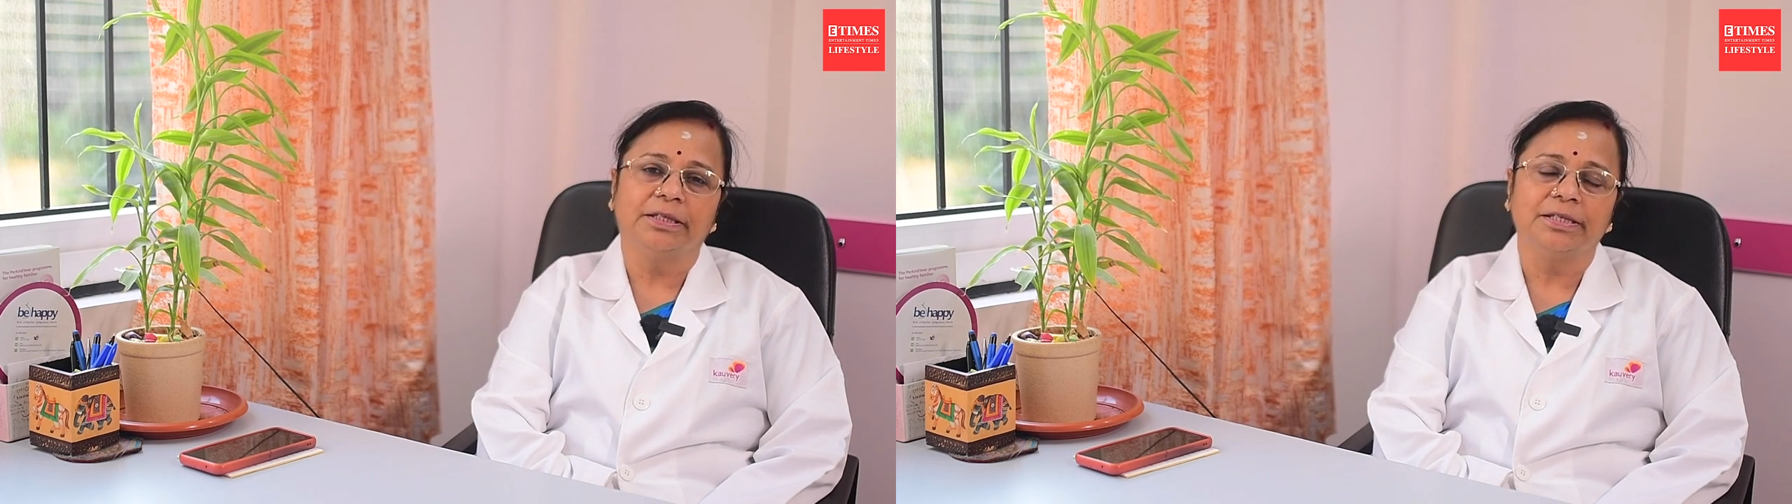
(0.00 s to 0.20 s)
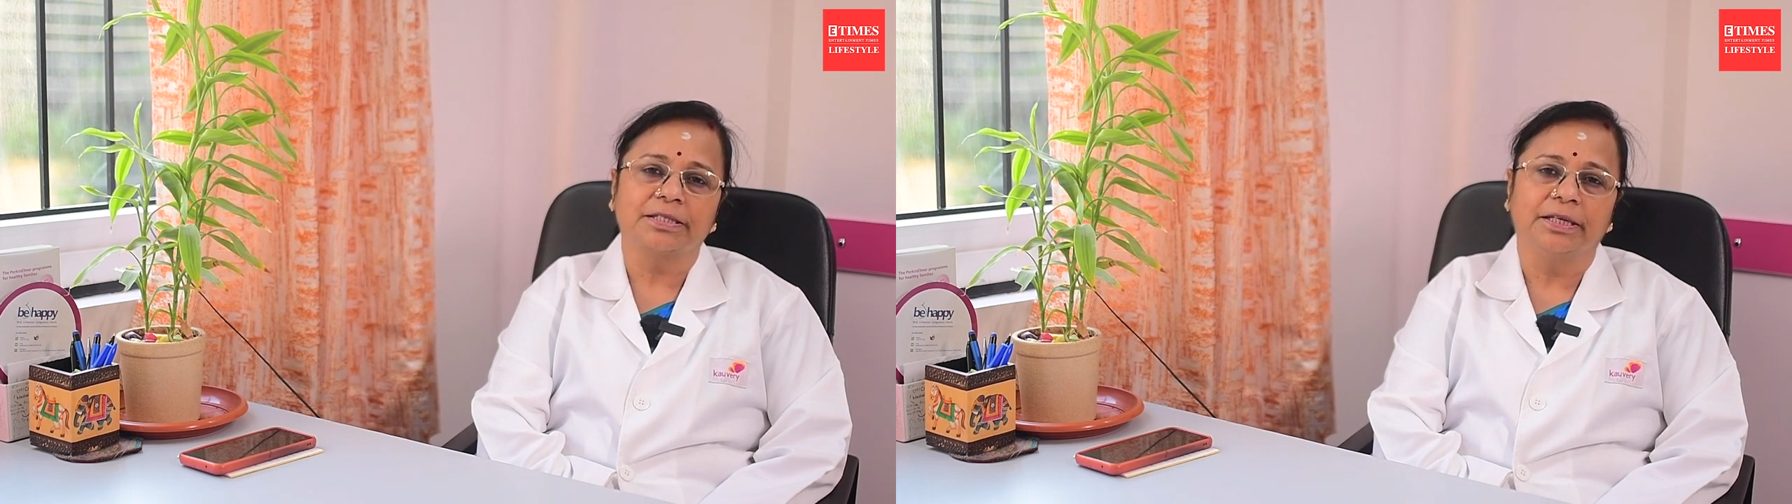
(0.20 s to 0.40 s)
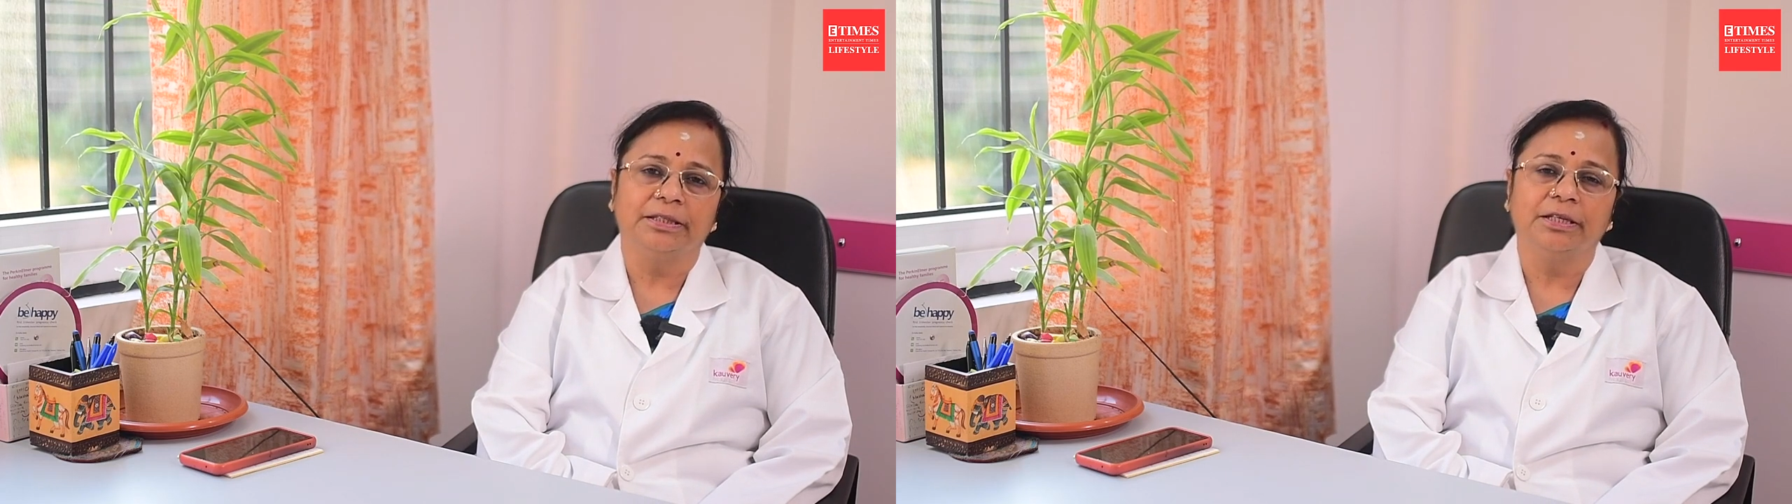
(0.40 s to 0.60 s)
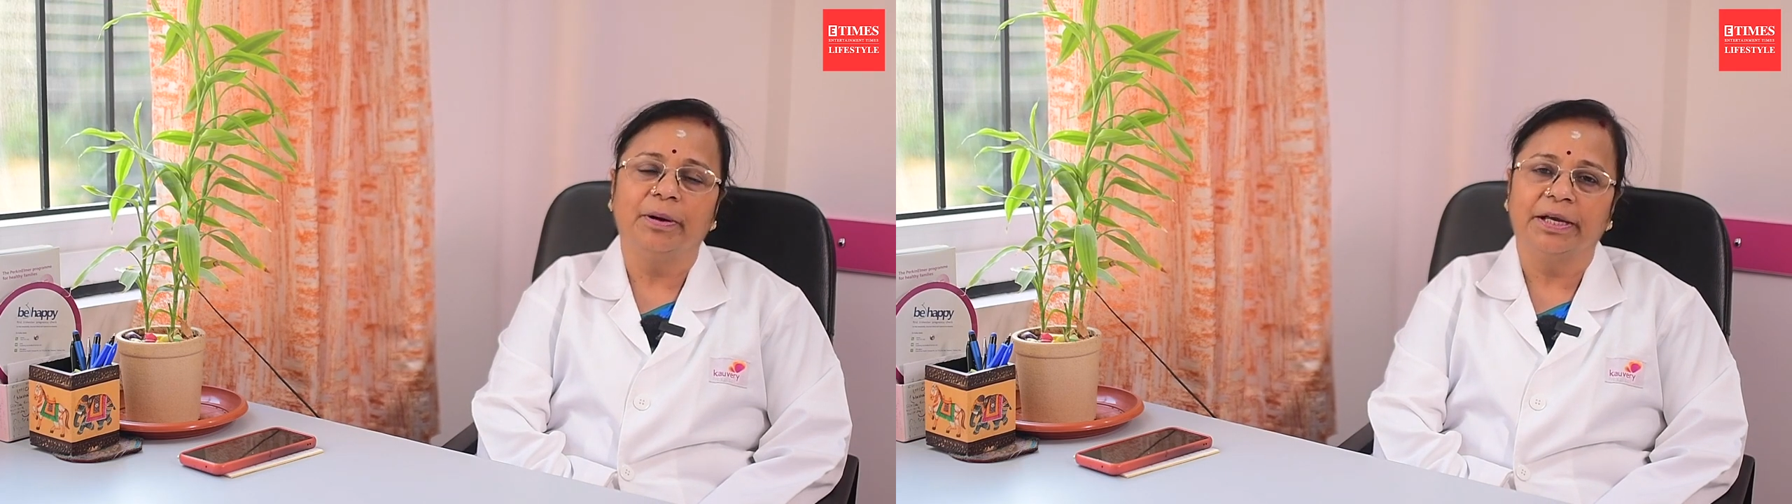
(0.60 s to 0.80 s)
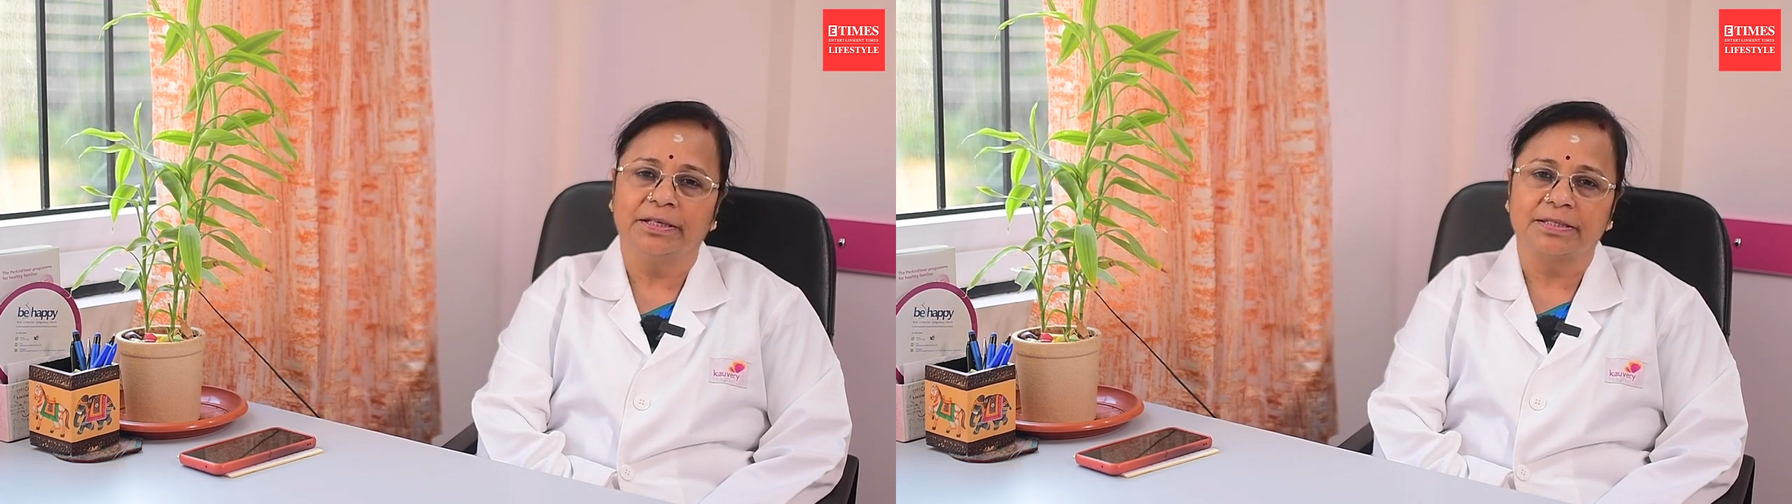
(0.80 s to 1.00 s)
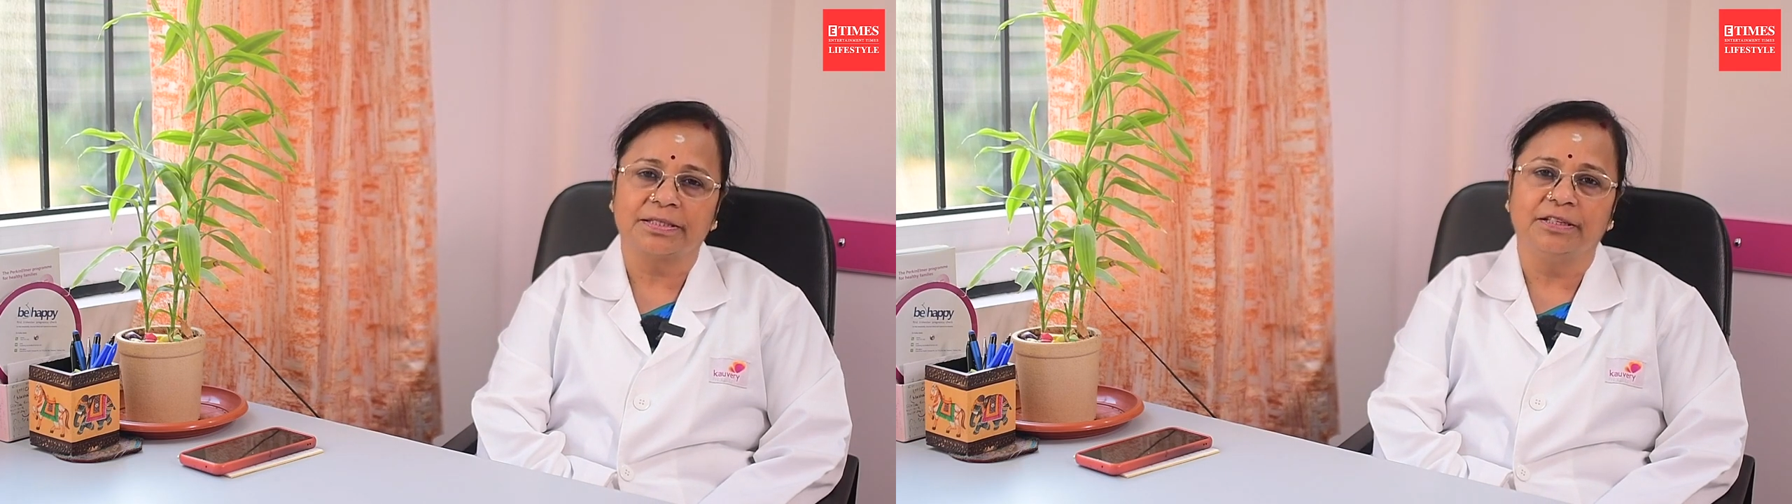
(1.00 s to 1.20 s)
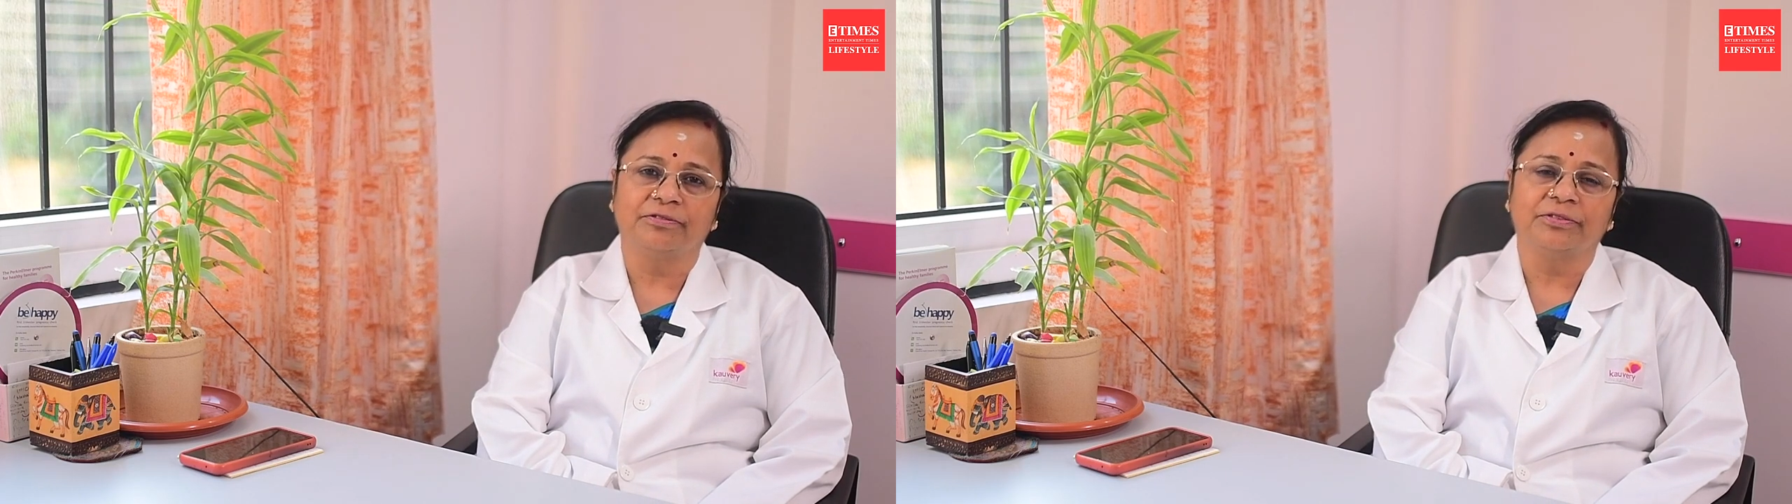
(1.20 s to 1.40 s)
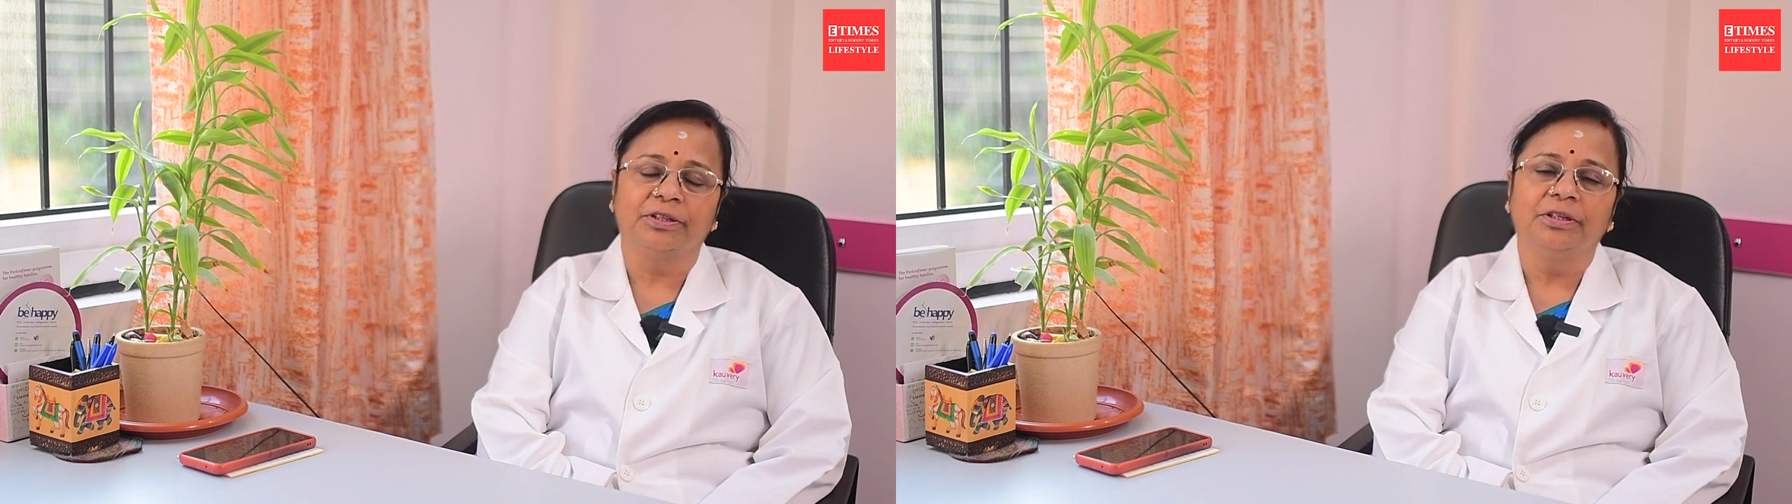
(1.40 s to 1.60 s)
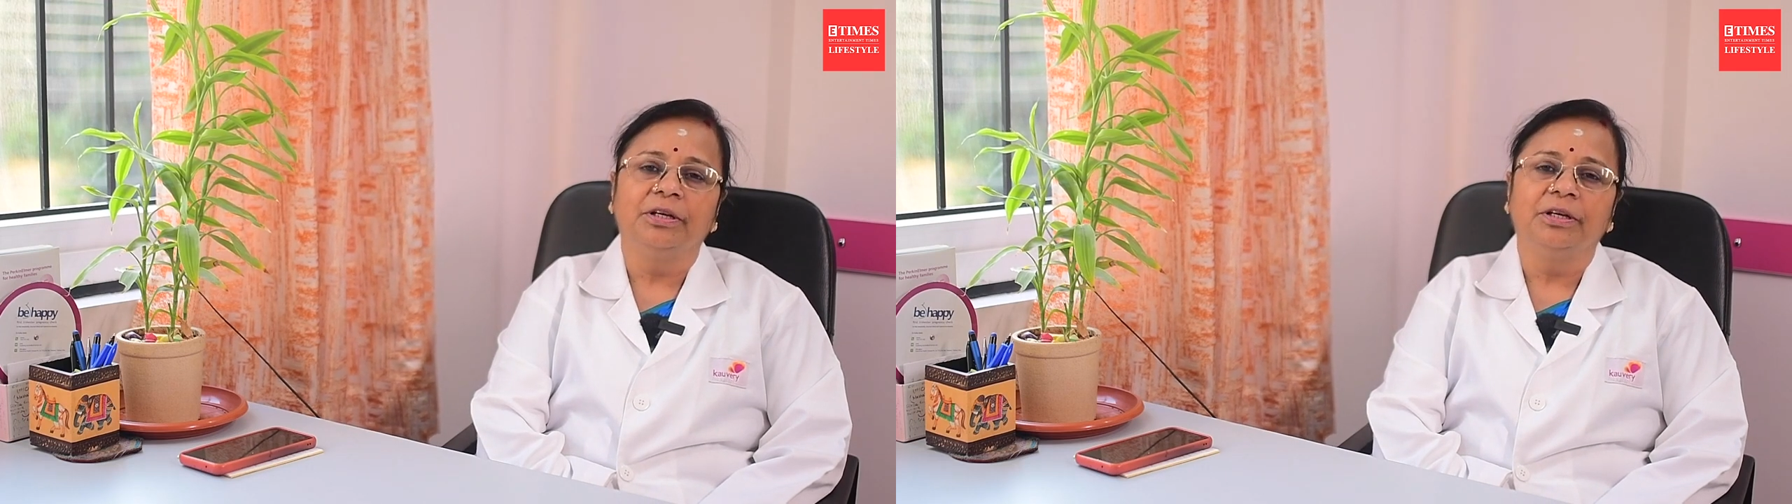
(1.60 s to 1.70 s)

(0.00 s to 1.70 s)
test either by herself